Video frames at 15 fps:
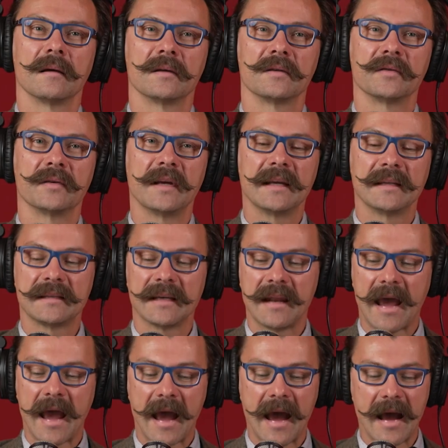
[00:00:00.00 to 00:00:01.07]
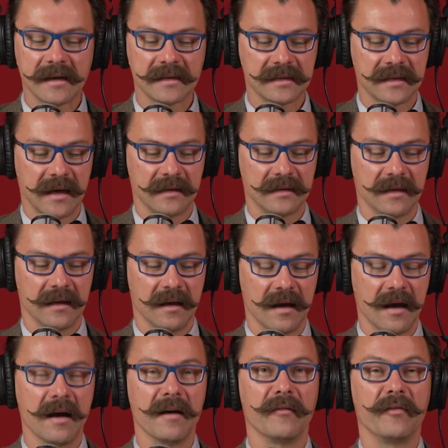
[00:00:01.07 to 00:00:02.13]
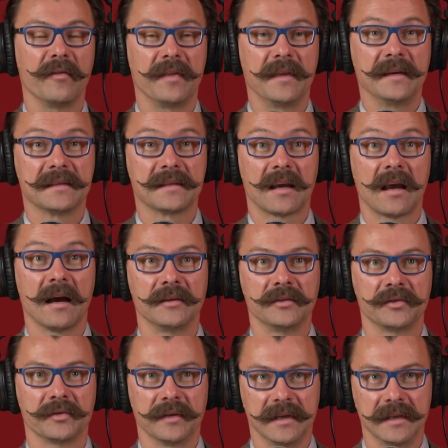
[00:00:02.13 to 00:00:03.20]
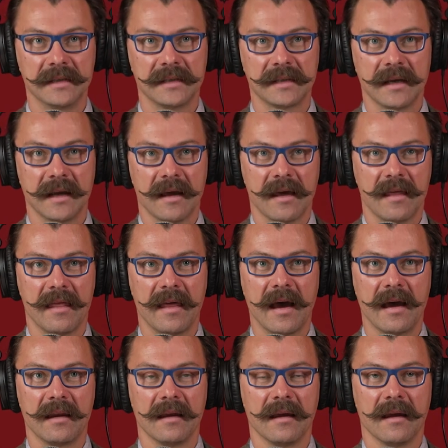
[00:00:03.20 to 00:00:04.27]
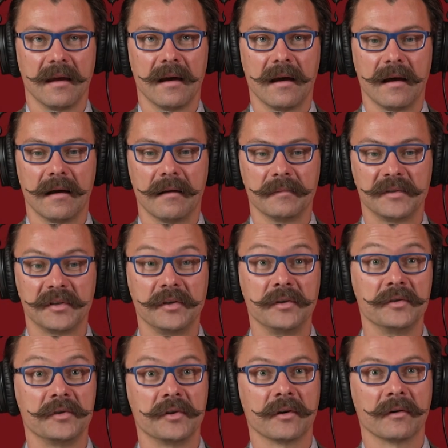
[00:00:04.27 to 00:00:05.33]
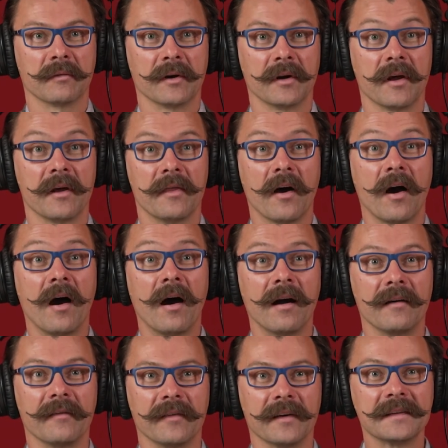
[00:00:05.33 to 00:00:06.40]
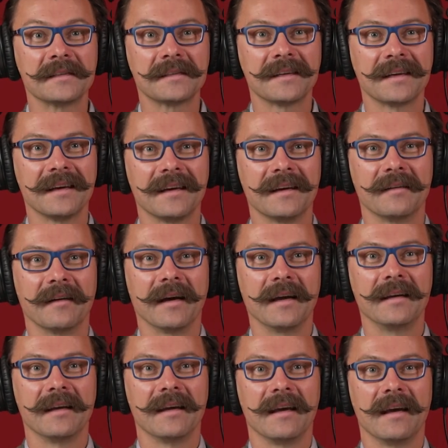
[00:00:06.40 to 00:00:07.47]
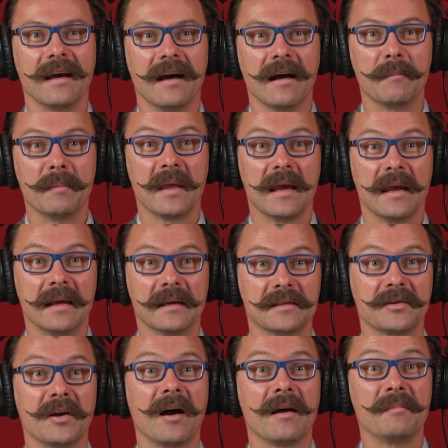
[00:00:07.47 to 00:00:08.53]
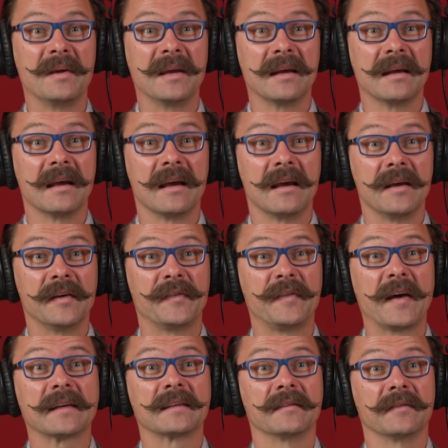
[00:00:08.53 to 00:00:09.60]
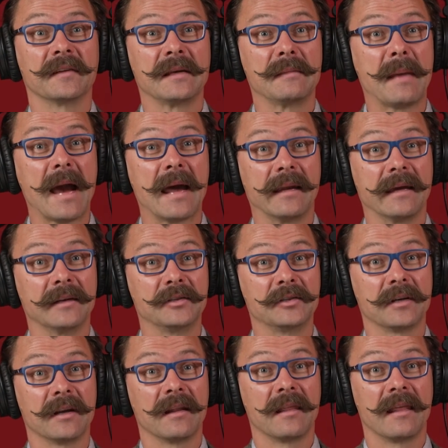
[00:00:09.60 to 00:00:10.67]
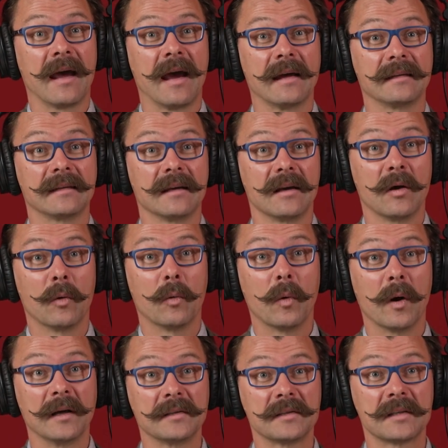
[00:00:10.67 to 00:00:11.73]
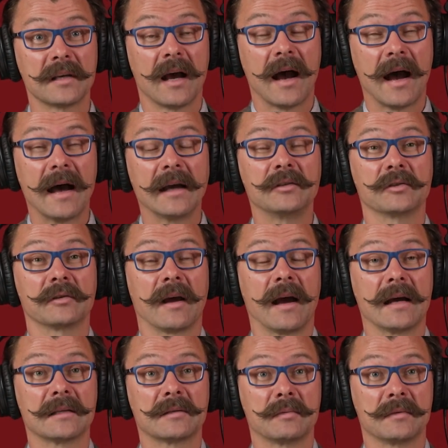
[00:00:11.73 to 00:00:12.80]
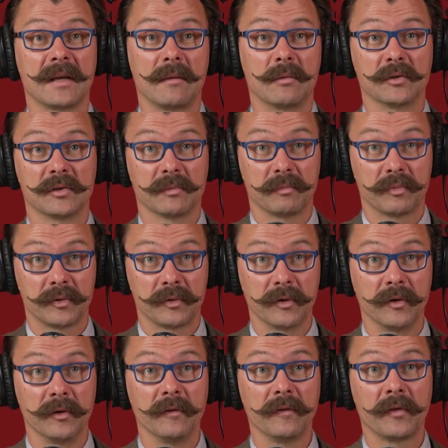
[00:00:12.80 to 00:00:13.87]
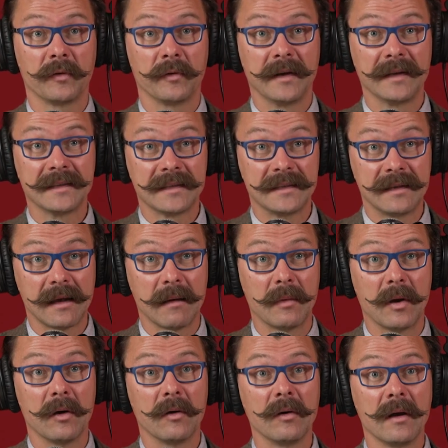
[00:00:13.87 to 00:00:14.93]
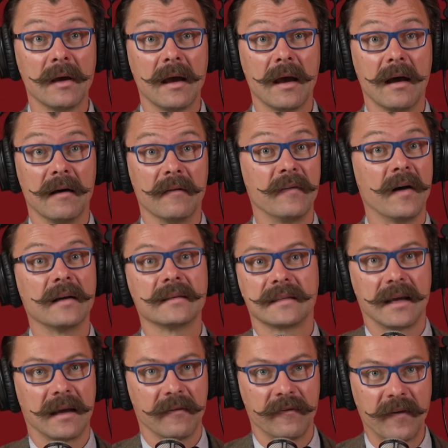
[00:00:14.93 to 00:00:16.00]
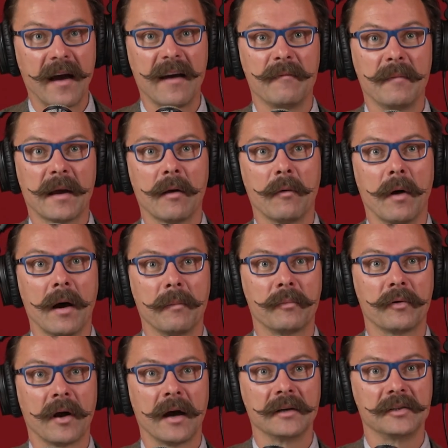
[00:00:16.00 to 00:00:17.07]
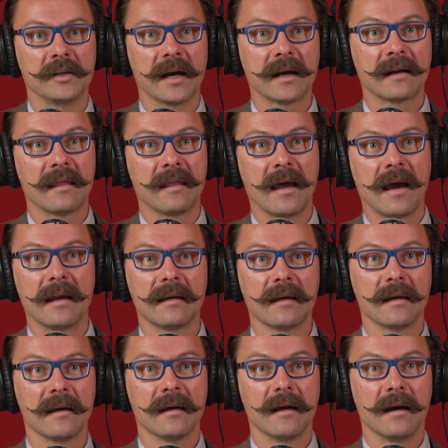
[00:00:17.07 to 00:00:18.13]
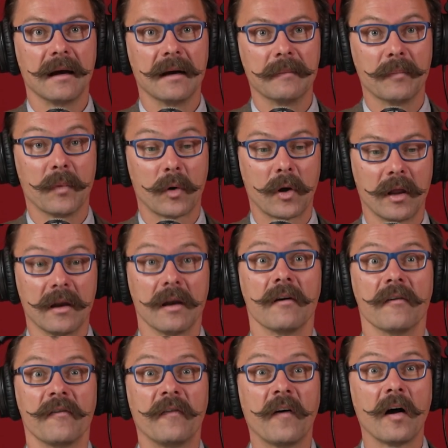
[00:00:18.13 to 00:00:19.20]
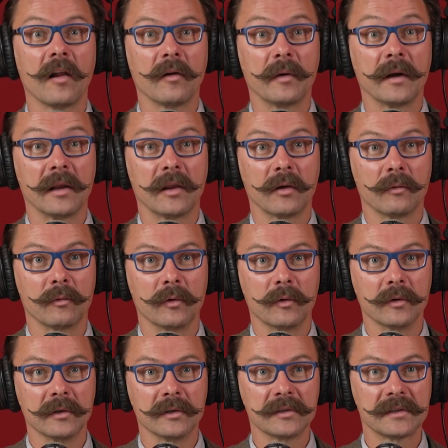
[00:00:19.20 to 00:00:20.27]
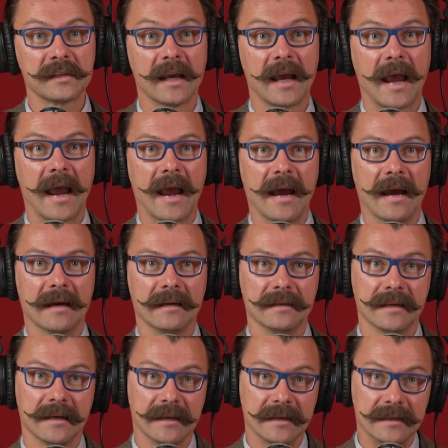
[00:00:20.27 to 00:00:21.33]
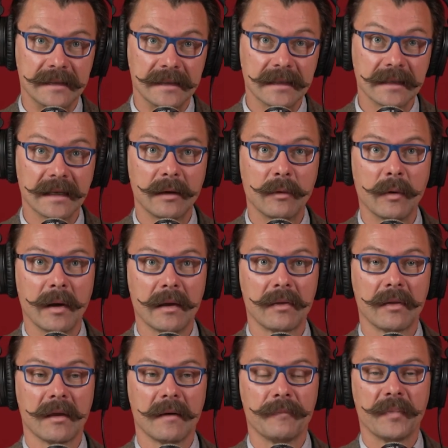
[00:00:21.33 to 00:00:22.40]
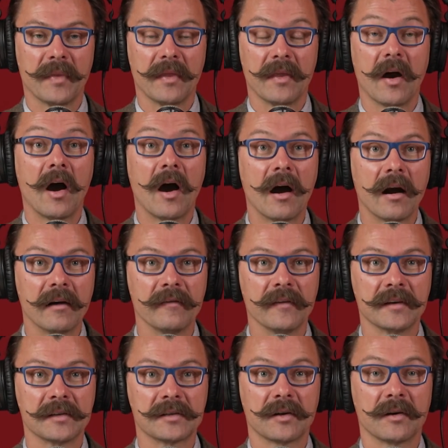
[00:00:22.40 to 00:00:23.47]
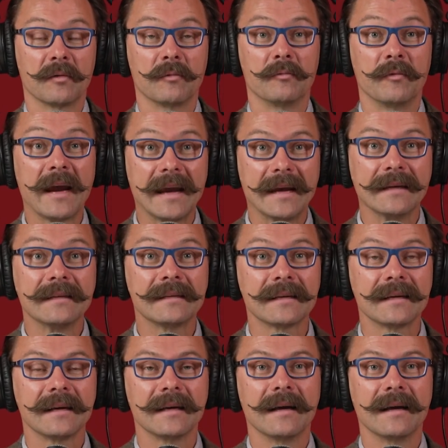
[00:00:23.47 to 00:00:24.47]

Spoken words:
So it's an asset of these countries that, to use your word, the harvest, right, is not being effectively managed, that once Hydrogas was able to prove through its demo of, say, a 5 megawatt project that, call it following the rules and dealing with the harvest rate,